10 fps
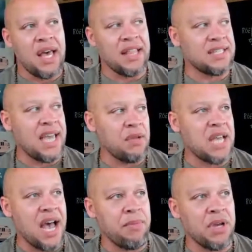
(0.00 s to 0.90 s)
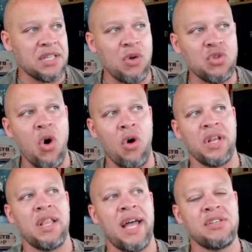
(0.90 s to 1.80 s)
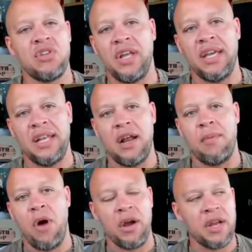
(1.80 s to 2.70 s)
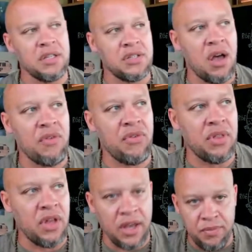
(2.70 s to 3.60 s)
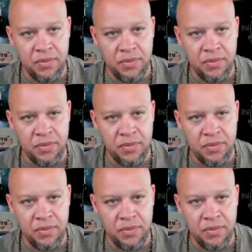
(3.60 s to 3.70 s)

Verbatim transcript: At the same time, because I was already like studying internet marketing stuff and like,